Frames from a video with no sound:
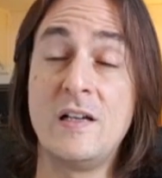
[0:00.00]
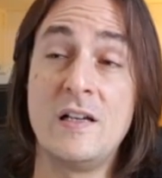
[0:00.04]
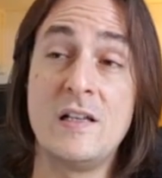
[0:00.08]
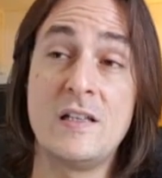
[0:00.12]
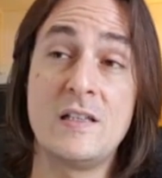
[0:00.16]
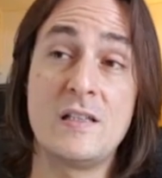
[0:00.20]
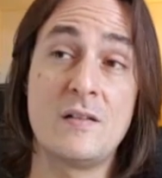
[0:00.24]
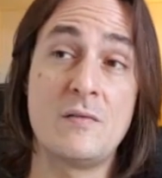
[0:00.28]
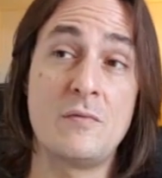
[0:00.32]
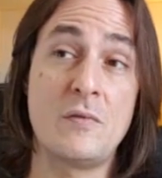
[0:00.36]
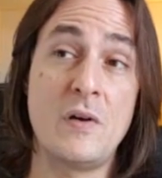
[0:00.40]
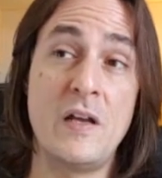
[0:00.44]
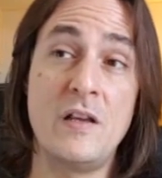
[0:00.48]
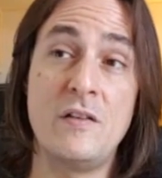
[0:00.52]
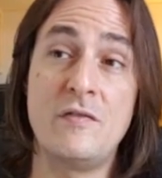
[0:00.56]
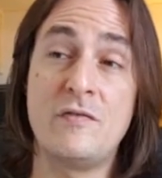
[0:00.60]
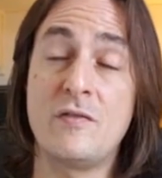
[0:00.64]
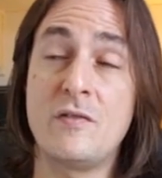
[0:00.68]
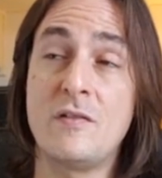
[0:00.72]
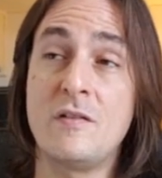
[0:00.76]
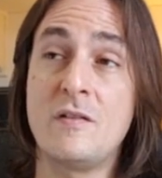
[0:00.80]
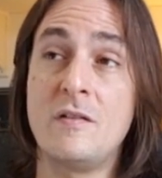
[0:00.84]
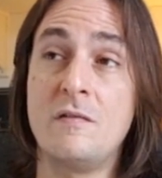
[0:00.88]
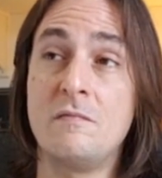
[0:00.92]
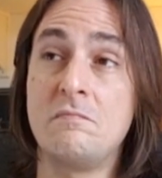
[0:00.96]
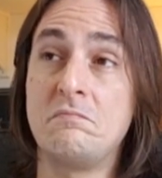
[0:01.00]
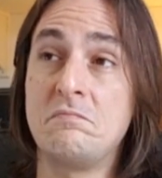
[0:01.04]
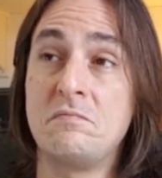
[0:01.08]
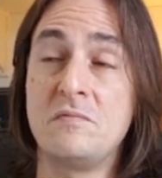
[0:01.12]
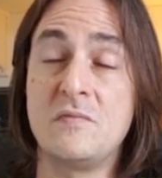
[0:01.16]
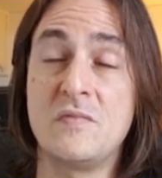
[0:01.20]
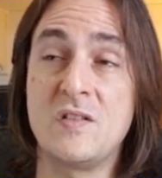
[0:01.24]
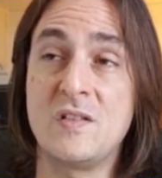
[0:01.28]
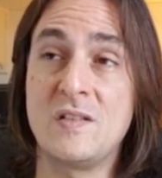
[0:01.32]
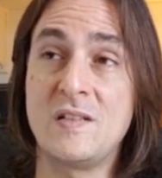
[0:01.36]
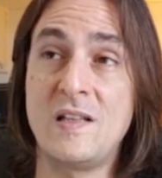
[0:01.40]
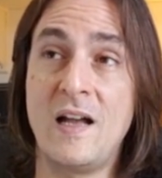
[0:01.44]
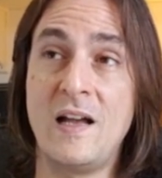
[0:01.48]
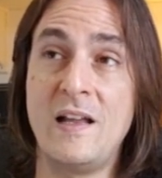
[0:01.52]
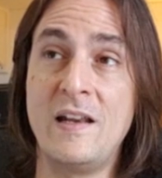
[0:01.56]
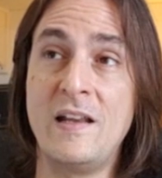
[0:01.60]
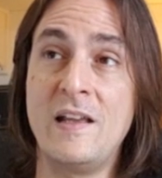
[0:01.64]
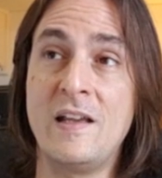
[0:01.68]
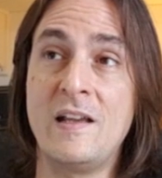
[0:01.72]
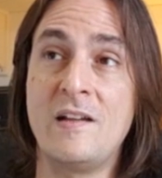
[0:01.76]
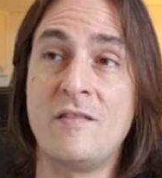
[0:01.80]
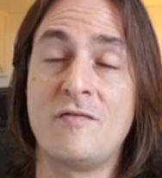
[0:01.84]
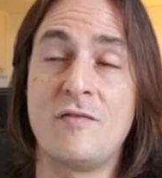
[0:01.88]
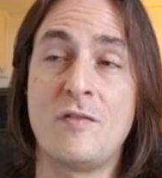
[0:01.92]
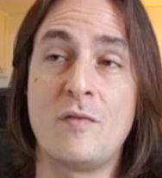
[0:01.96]
It's great for
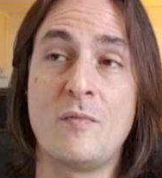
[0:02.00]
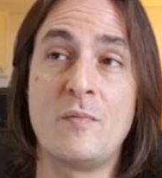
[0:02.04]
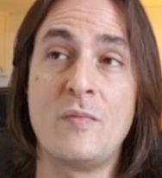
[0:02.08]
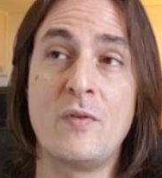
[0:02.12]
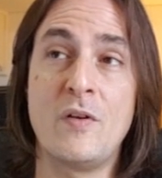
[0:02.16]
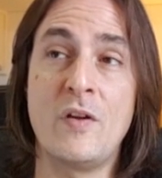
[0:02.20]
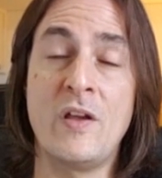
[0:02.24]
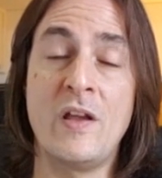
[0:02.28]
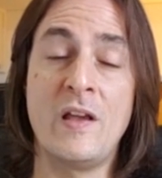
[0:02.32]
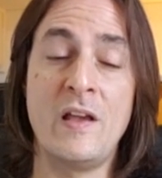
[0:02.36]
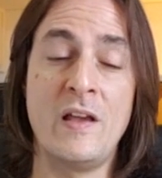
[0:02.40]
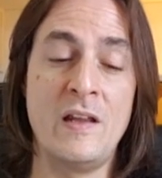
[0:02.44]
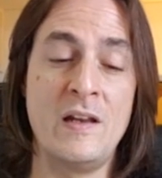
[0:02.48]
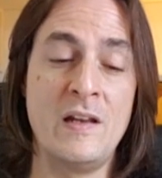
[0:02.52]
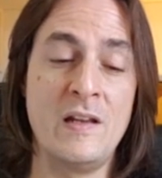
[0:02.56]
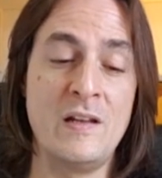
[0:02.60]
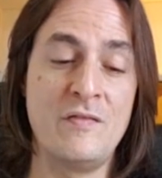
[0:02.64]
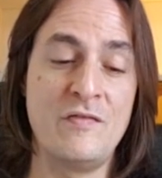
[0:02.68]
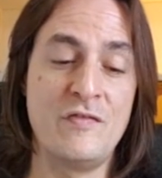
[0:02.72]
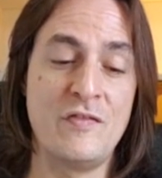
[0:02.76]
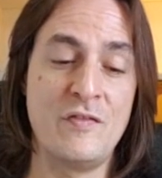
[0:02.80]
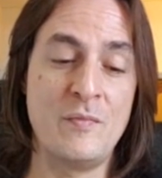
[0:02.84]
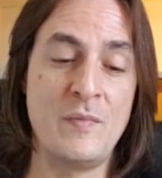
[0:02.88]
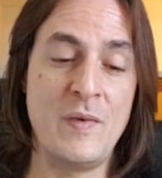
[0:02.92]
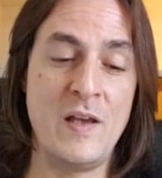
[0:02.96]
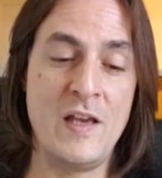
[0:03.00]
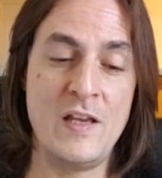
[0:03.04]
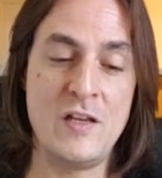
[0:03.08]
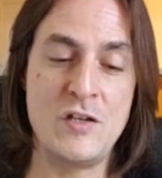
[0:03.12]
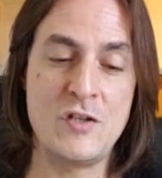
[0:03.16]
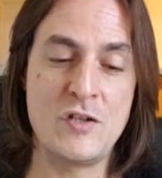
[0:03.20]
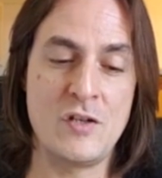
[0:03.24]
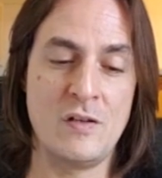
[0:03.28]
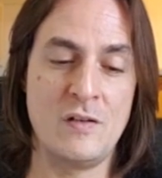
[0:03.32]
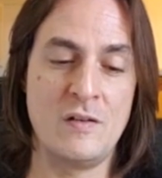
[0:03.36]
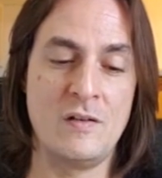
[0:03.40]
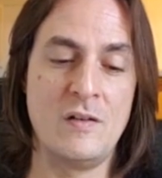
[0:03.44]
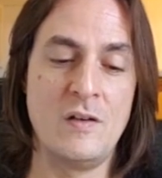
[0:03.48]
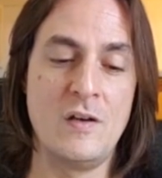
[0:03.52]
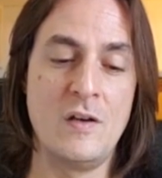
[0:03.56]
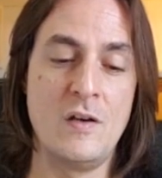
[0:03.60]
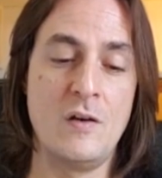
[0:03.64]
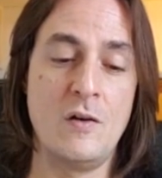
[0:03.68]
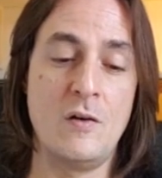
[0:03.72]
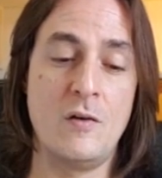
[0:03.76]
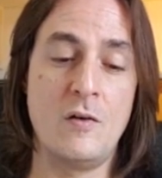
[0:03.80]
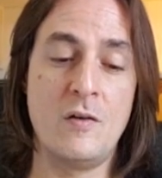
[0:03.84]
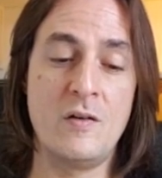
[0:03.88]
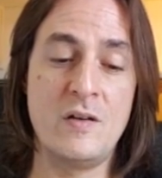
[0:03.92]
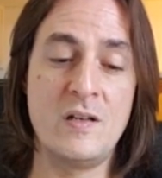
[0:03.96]
studying, for bringing in information
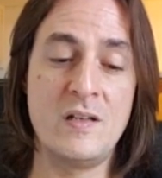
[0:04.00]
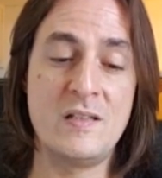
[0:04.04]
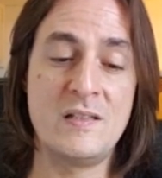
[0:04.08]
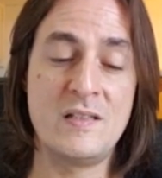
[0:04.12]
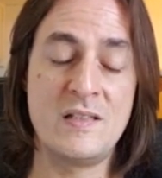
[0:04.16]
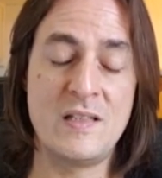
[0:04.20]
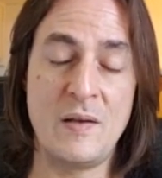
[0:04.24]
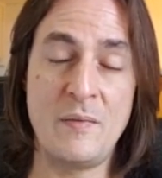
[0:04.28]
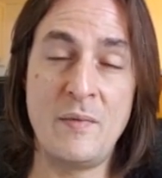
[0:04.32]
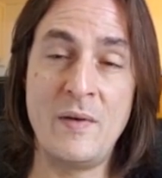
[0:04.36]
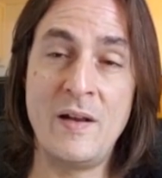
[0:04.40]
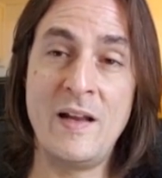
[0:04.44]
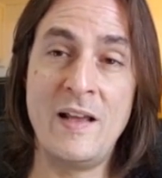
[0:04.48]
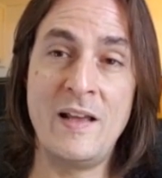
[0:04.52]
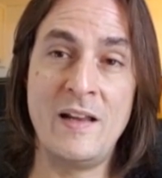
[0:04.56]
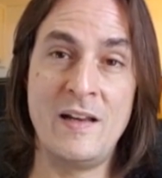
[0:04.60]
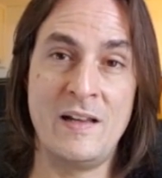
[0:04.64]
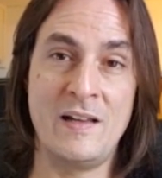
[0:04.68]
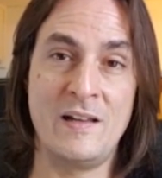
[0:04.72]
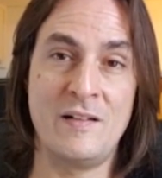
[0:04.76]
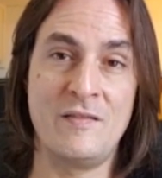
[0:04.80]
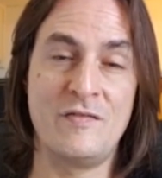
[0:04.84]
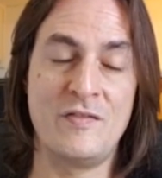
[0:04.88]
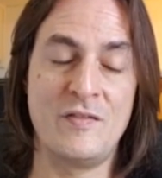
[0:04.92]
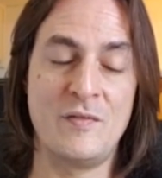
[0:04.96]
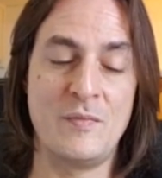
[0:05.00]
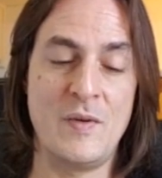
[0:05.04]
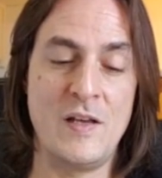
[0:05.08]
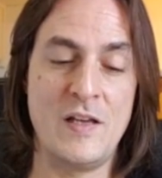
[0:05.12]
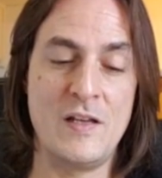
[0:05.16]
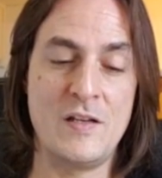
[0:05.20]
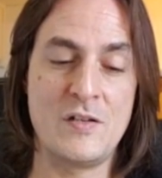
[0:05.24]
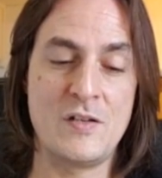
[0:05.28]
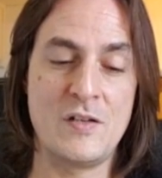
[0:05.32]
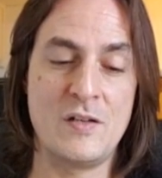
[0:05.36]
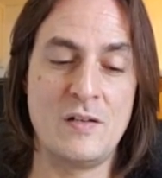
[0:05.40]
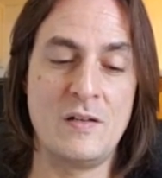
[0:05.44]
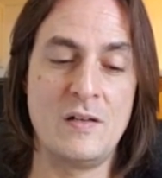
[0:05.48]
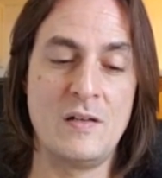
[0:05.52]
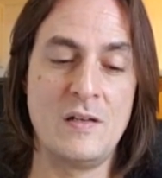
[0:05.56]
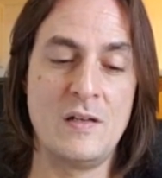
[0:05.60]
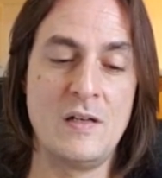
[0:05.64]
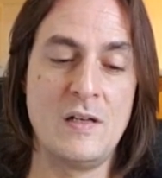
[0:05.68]
or disseminating information.